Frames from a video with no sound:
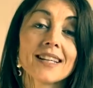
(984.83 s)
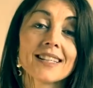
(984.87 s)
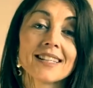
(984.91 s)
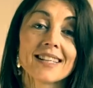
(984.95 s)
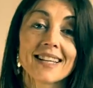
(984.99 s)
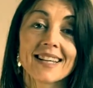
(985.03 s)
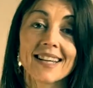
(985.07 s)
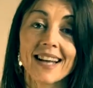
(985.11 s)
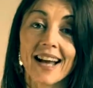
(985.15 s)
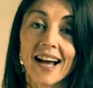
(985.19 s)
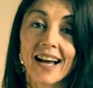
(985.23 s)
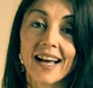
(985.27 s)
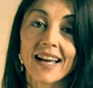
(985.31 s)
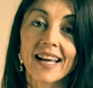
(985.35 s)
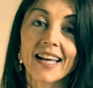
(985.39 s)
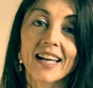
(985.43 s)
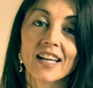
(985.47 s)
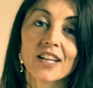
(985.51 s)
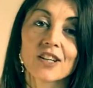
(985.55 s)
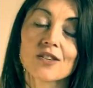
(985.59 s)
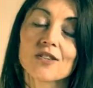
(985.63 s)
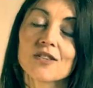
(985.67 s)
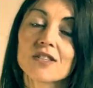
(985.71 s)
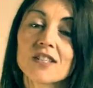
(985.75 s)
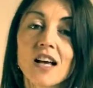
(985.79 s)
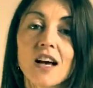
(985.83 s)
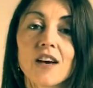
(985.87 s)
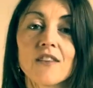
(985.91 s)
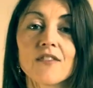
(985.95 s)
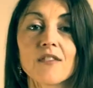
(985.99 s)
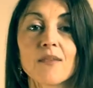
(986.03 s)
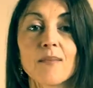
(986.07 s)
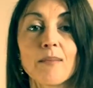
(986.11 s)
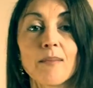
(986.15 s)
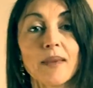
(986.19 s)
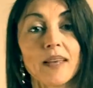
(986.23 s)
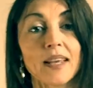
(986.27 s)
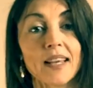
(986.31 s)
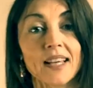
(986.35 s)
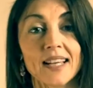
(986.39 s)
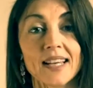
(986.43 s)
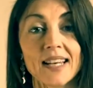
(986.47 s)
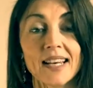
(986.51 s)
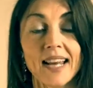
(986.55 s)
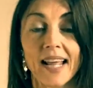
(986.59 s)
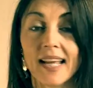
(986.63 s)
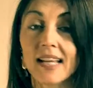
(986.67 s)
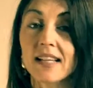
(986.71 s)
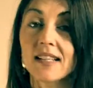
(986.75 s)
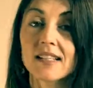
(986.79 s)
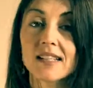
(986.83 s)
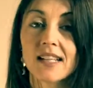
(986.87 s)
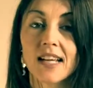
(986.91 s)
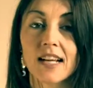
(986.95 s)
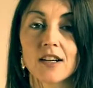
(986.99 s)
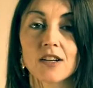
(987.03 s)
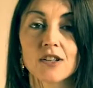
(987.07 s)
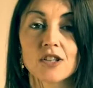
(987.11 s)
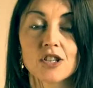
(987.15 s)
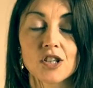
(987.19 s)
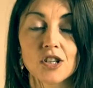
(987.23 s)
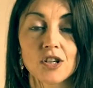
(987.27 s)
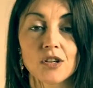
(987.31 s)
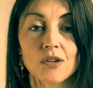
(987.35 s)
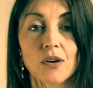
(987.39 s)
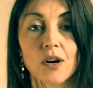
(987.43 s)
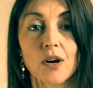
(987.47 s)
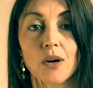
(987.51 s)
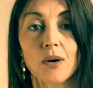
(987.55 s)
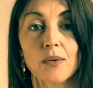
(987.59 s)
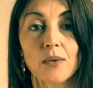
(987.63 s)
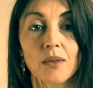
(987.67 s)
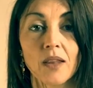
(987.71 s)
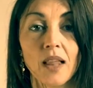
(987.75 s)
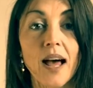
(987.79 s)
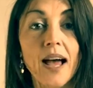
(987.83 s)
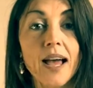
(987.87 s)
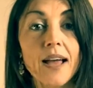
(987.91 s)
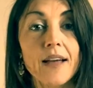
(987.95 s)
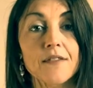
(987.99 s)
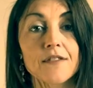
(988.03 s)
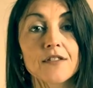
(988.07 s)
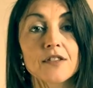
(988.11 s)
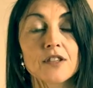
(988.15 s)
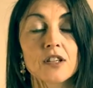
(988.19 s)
denying yourself and being a naysayer to your own life.